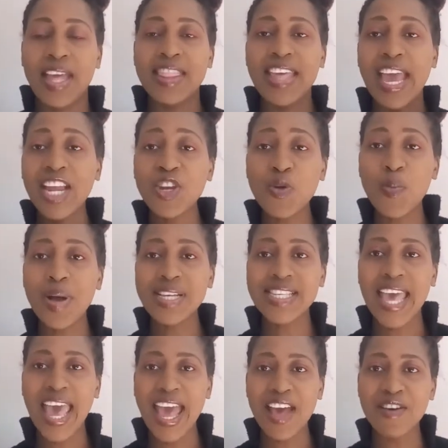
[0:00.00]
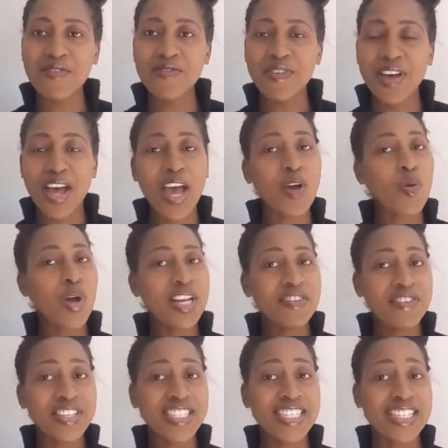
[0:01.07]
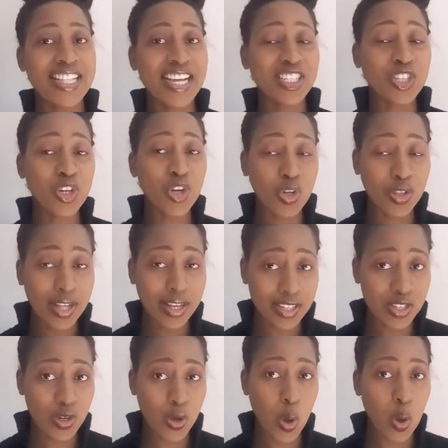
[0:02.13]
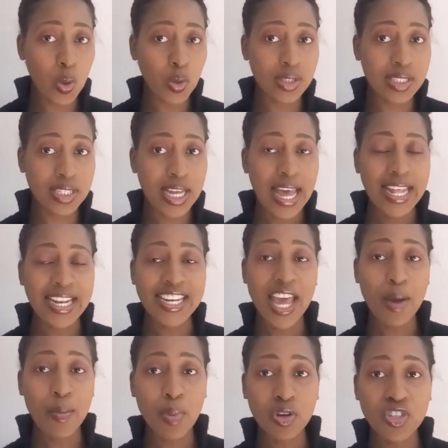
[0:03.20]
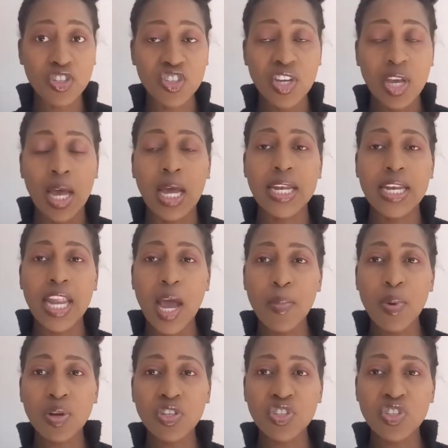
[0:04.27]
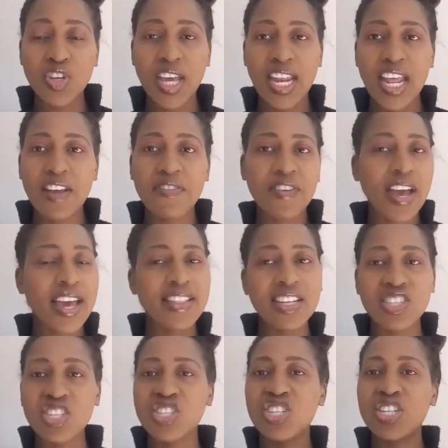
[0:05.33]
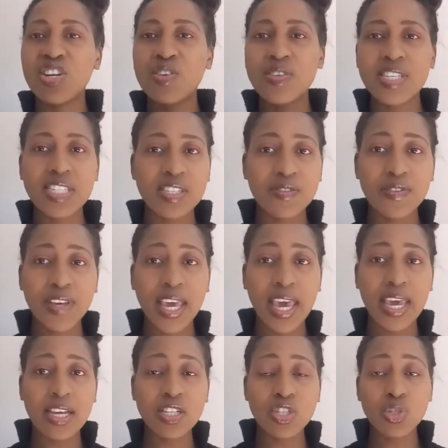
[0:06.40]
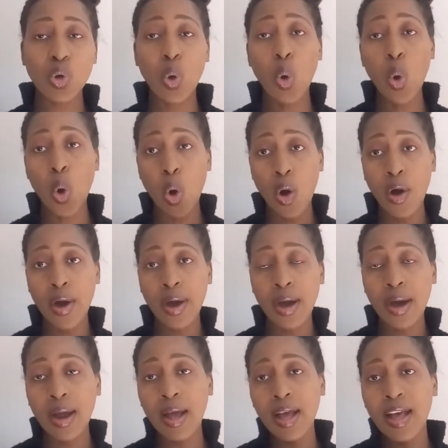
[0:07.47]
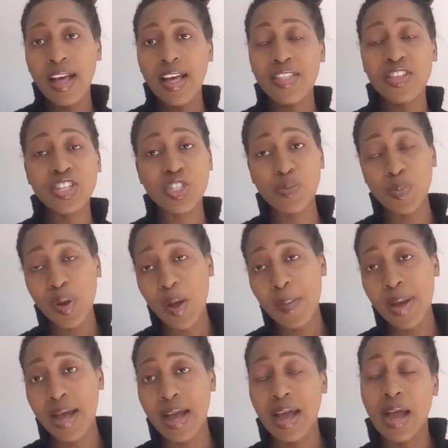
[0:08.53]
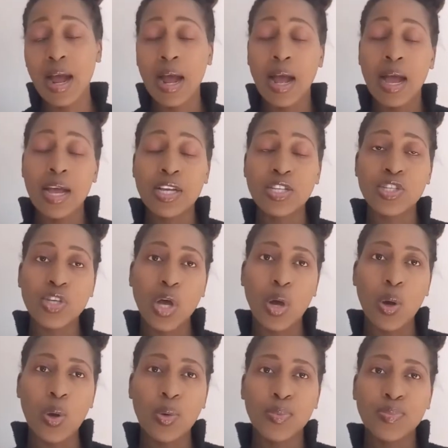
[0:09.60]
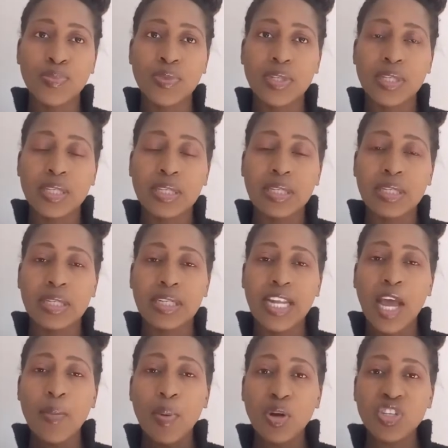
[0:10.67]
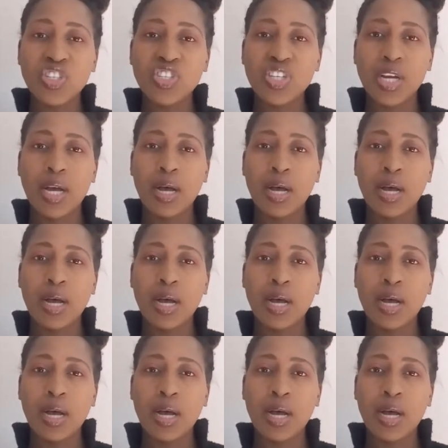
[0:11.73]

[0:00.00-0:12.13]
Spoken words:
Then you must have a qualification that is called NEBOSH. NEBOSH, you can have either the general certificate or the diploma. So NEBOSH